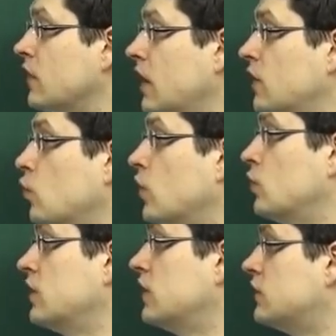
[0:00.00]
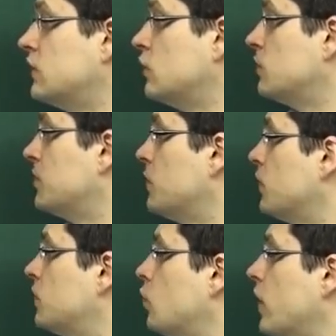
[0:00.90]
And what do we need to do to be
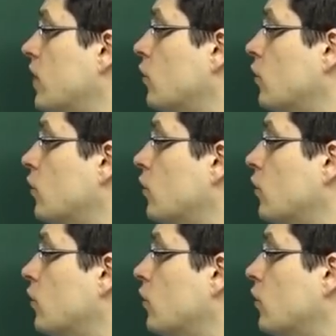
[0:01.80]
most aware?